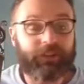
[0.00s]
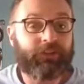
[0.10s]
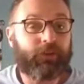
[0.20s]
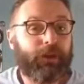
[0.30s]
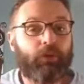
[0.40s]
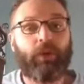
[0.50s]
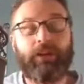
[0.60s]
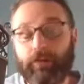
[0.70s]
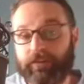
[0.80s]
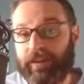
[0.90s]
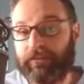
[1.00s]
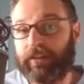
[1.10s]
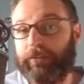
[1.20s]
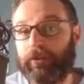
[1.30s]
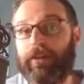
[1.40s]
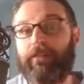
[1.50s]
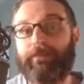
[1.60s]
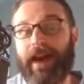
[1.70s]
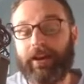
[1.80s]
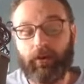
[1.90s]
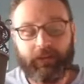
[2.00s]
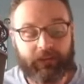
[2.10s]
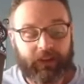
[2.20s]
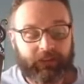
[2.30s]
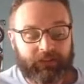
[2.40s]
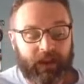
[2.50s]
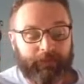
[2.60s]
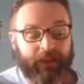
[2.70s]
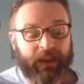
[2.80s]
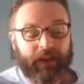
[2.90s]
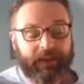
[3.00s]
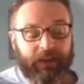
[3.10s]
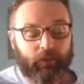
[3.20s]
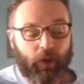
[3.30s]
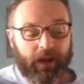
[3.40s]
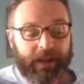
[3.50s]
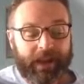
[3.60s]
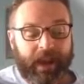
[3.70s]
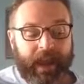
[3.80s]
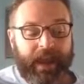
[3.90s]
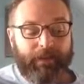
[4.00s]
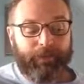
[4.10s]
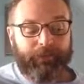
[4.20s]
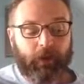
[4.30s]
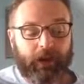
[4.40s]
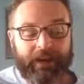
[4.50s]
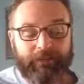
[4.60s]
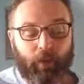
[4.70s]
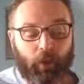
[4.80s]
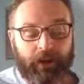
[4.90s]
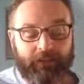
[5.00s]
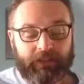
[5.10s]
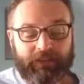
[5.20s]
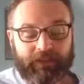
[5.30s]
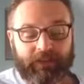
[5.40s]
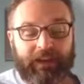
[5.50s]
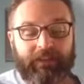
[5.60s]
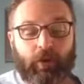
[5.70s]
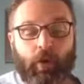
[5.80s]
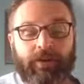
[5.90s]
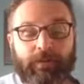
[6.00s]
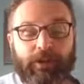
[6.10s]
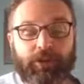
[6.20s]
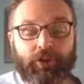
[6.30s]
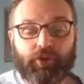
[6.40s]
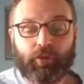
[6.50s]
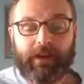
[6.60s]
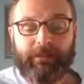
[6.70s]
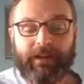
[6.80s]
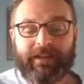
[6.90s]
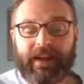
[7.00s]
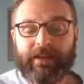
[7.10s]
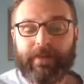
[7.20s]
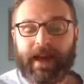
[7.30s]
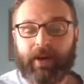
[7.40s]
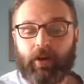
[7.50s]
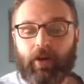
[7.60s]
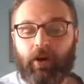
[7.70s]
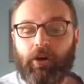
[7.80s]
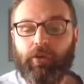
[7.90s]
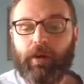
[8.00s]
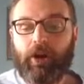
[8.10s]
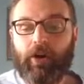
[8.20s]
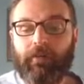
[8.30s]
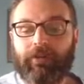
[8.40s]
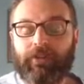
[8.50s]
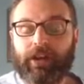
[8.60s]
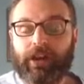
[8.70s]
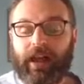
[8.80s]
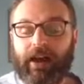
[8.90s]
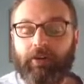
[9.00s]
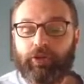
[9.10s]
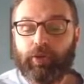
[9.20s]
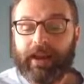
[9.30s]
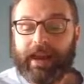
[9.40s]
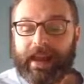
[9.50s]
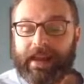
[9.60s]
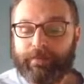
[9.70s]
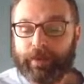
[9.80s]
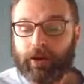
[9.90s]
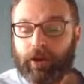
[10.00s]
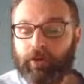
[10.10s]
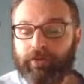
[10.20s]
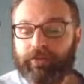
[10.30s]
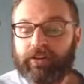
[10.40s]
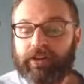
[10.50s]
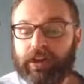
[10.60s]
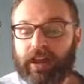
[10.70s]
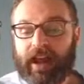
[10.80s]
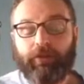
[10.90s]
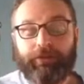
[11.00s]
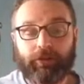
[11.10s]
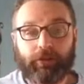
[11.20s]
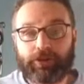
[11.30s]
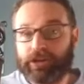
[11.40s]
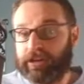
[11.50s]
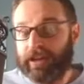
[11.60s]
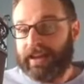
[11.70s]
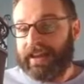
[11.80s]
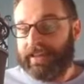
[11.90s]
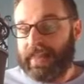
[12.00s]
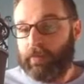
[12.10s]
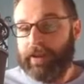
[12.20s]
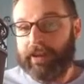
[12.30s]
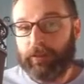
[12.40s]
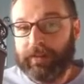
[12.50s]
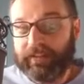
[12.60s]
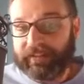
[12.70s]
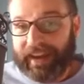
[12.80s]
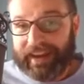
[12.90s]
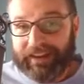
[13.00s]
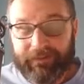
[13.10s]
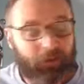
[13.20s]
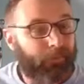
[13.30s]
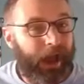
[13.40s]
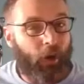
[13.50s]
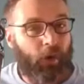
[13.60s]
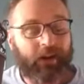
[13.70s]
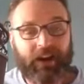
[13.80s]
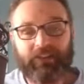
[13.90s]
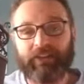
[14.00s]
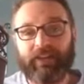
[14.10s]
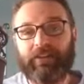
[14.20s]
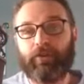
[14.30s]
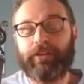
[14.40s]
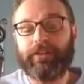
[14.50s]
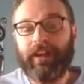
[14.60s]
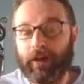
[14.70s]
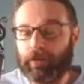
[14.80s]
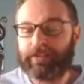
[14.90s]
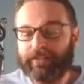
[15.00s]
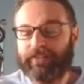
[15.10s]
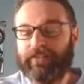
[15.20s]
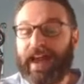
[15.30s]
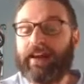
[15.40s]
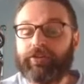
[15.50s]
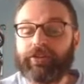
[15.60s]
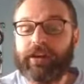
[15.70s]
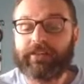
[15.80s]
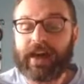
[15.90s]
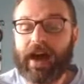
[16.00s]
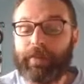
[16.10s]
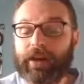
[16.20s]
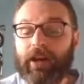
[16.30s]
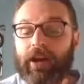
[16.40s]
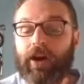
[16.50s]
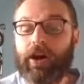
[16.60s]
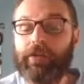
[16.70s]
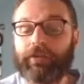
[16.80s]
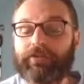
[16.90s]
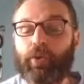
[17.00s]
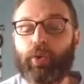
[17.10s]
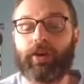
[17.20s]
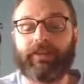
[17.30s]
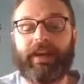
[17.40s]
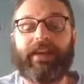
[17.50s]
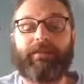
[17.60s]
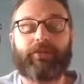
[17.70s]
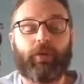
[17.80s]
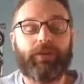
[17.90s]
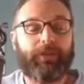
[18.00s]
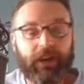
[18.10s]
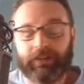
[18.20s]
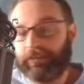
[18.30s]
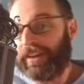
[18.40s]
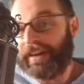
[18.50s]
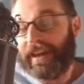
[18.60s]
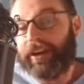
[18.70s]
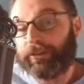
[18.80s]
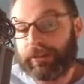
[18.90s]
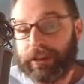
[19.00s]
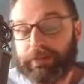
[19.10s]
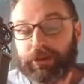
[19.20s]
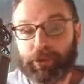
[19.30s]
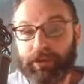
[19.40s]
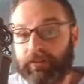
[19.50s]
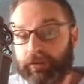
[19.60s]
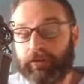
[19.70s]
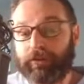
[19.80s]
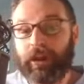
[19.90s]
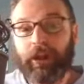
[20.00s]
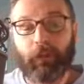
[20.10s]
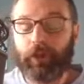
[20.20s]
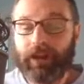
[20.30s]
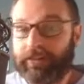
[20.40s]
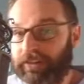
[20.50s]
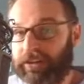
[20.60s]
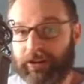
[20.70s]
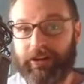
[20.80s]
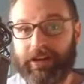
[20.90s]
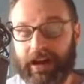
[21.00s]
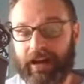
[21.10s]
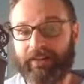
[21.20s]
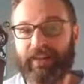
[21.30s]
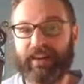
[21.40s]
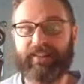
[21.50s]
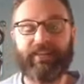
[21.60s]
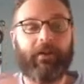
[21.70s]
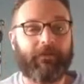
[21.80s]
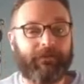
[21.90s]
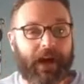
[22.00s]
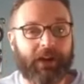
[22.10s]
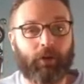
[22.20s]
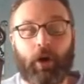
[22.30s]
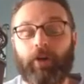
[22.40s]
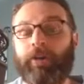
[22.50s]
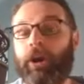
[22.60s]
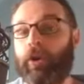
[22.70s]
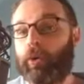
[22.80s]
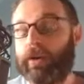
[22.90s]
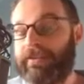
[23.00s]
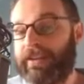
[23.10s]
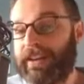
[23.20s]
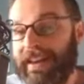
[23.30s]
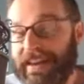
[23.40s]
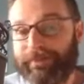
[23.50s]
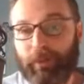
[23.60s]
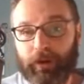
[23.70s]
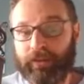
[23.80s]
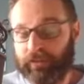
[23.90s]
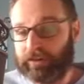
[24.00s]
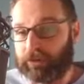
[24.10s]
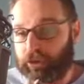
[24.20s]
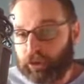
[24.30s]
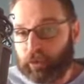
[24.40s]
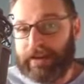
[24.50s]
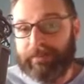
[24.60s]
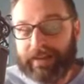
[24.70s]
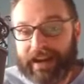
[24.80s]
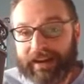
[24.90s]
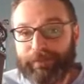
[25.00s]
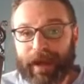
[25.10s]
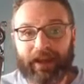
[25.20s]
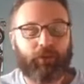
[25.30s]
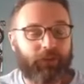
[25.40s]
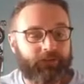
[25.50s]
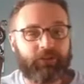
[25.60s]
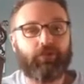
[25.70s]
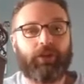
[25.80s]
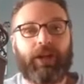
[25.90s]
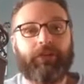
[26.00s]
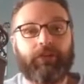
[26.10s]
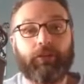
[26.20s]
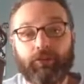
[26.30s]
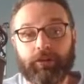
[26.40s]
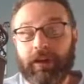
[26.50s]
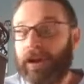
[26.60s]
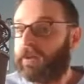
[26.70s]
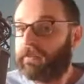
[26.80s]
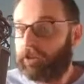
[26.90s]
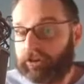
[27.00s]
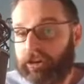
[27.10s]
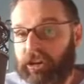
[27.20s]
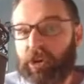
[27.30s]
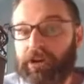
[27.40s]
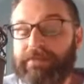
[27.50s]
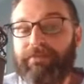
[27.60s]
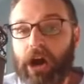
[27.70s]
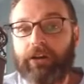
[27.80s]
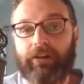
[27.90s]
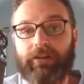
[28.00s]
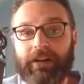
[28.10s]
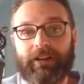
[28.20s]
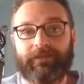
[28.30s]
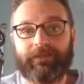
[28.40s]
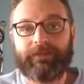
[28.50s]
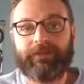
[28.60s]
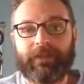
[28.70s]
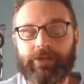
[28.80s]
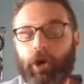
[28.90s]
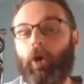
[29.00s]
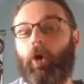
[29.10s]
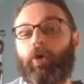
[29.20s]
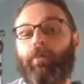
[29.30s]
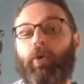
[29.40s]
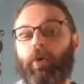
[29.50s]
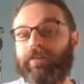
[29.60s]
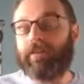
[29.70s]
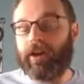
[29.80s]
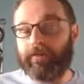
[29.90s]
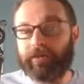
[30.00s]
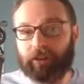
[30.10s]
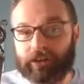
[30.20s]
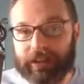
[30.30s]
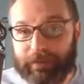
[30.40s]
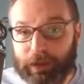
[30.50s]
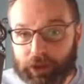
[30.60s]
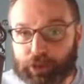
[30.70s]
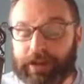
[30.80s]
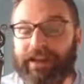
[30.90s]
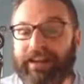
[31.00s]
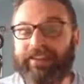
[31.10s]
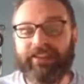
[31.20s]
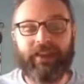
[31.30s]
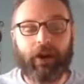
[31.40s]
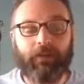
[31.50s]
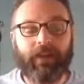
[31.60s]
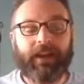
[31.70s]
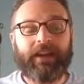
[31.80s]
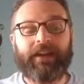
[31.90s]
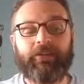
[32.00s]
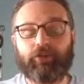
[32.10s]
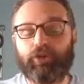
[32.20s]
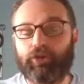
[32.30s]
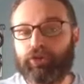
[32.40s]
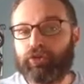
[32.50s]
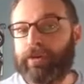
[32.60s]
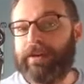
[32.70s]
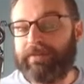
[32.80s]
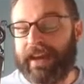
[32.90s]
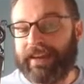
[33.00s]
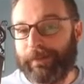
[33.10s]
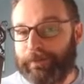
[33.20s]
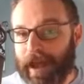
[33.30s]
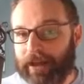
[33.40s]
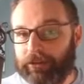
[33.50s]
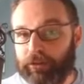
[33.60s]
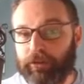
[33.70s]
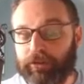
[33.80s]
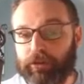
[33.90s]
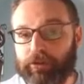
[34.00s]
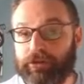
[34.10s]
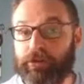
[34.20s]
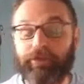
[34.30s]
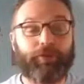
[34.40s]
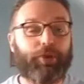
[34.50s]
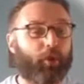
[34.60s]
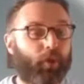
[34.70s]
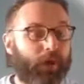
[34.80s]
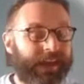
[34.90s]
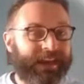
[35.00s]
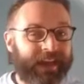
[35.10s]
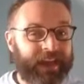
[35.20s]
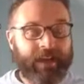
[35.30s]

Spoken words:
This could be Windows desktops or even Mac OS desktops. Guess what? AMP for endpoints is going to be streaming data back all the way over to the cloud to a AMP hosted cloud solution, and that way it'll be scanning for malware as it's entering the network. This is actually a topic on the SCORE exam. It's going to be understanding how telemetry is used within a security context and how firewalls or even endpoints can stream data back to a centralized solution for security monitoring. The whole point of telemetry itself is to stream data back to a solution so that we,